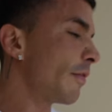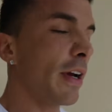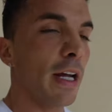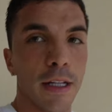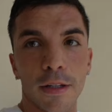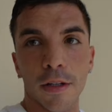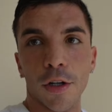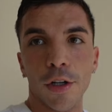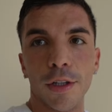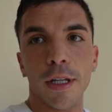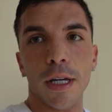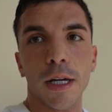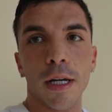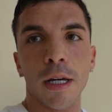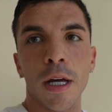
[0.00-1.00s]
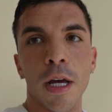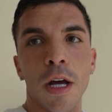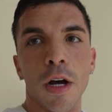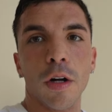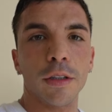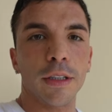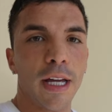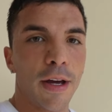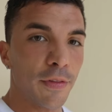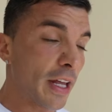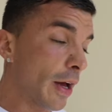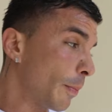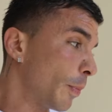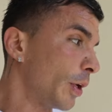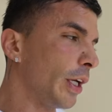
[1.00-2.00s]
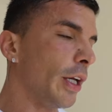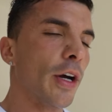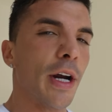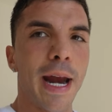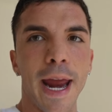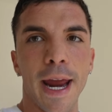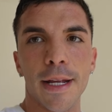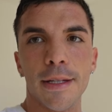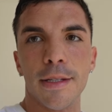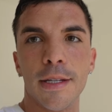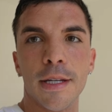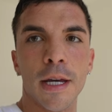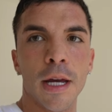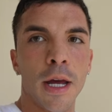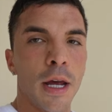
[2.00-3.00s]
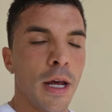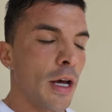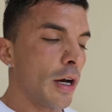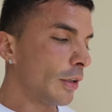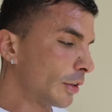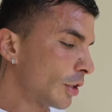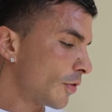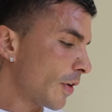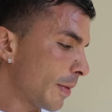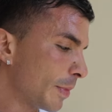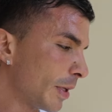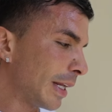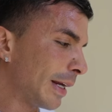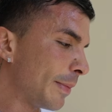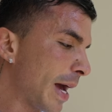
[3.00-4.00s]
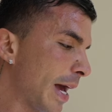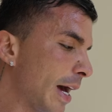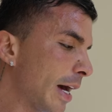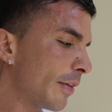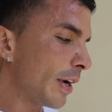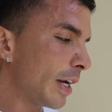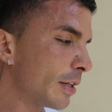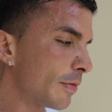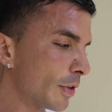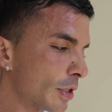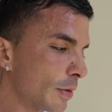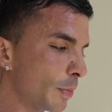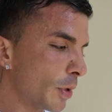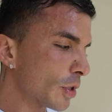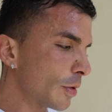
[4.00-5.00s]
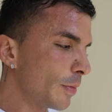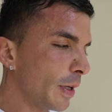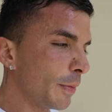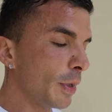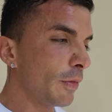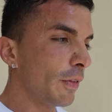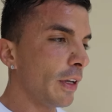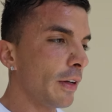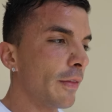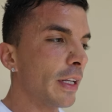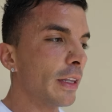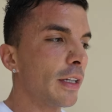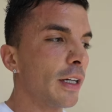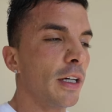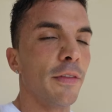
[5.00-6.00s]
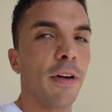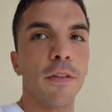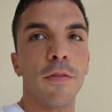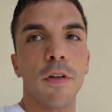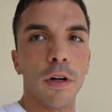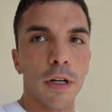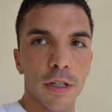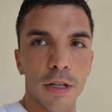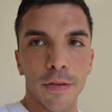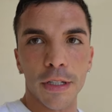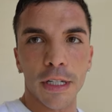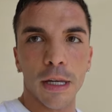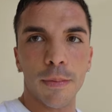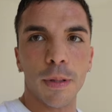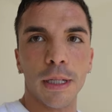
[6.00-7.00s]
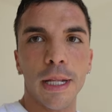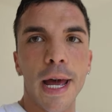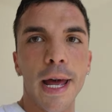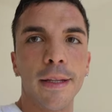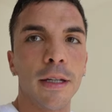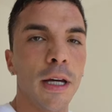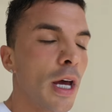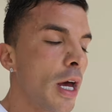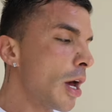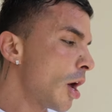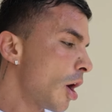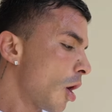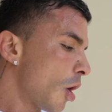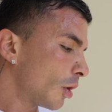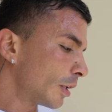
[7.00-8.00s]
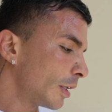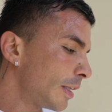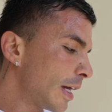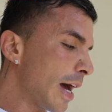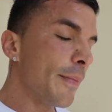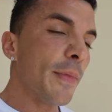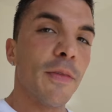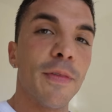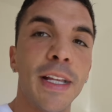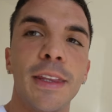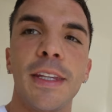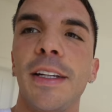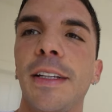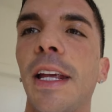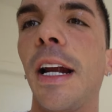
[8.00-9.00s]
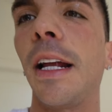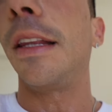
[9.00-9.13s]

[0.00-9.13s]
rate on the all the time without putting your hands on the treadmill. And my heart rate was supposed to be in between one thirty, one forty, so I was keeping that all the time. And one thing that I